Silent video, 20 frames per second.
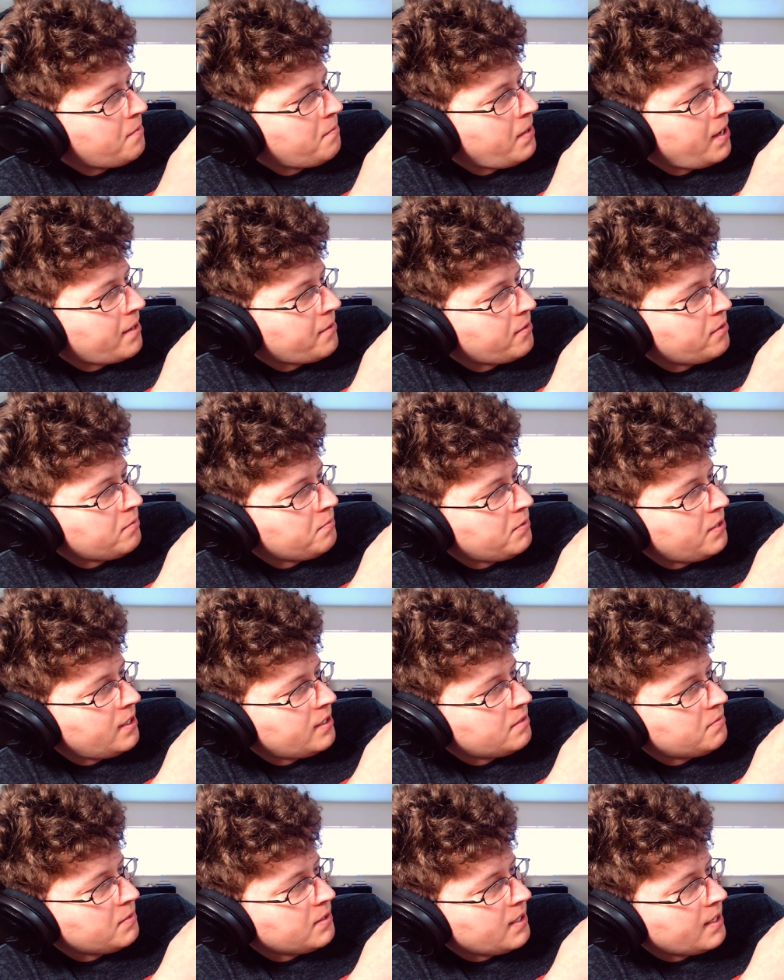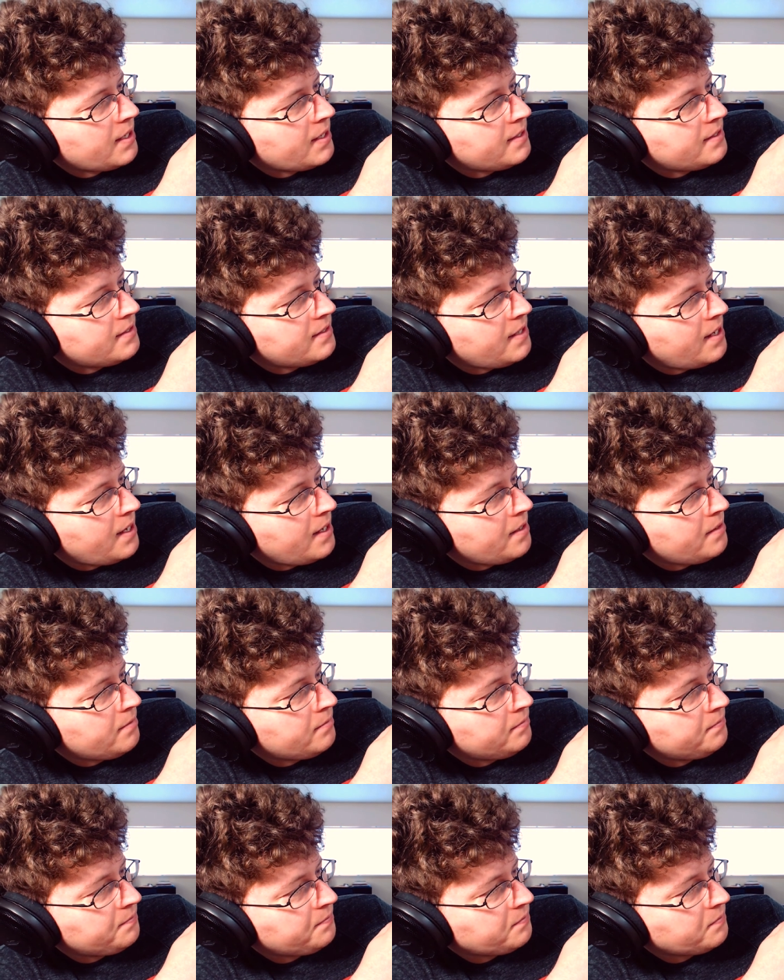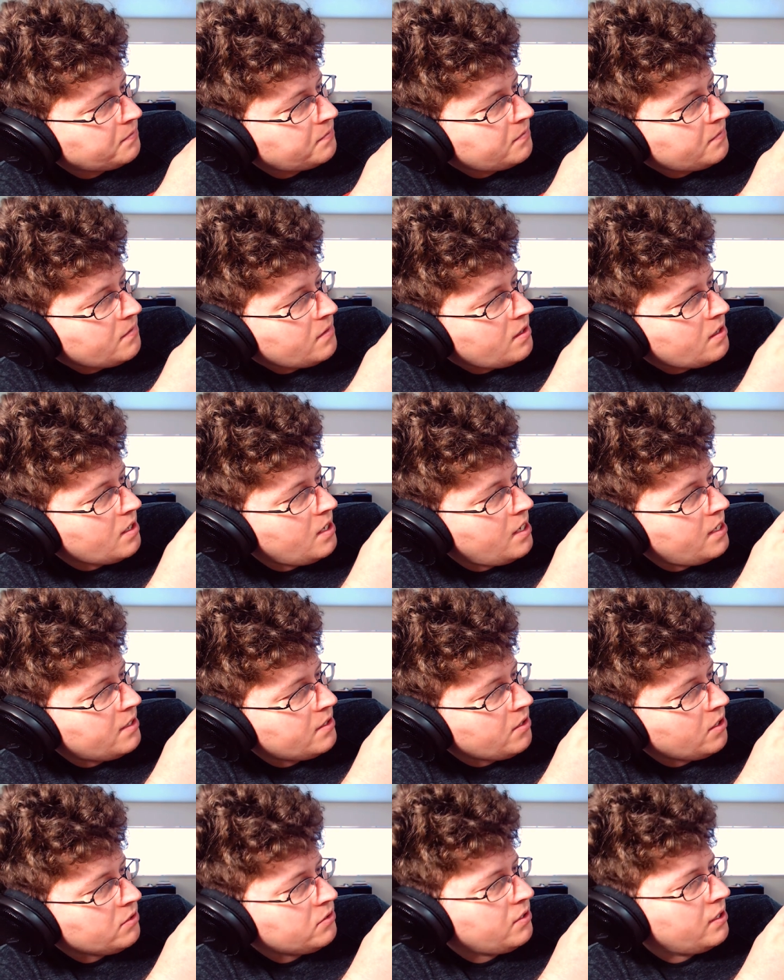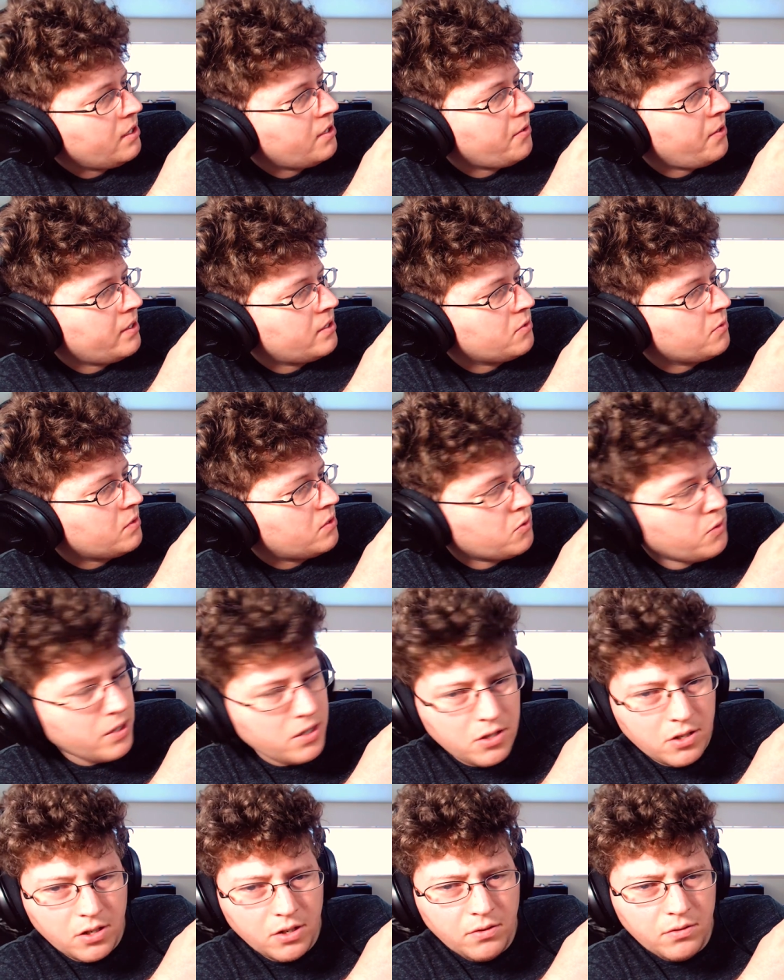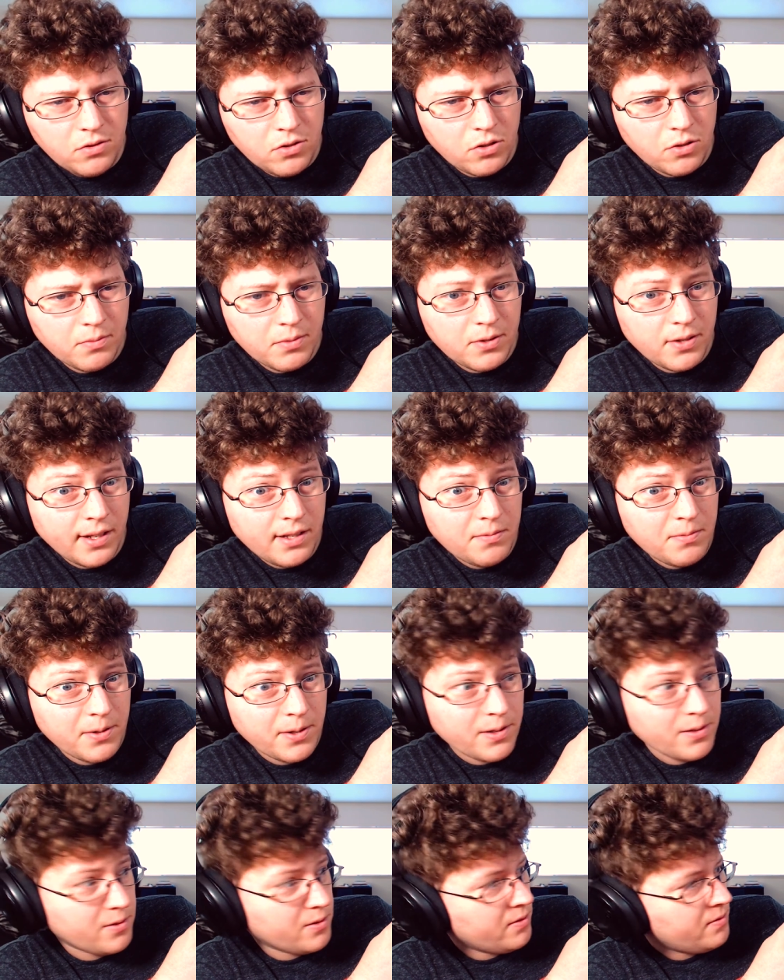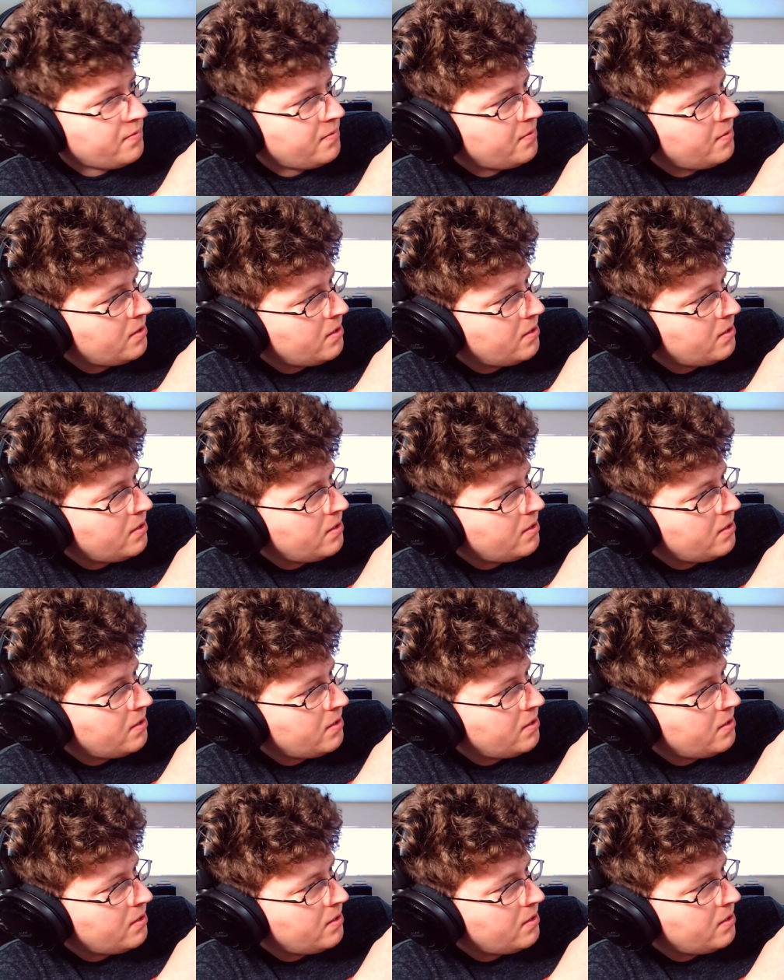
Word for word: Background replacement, like I said, and it also integrates with Twitch and YouTube, so that's pretty cool.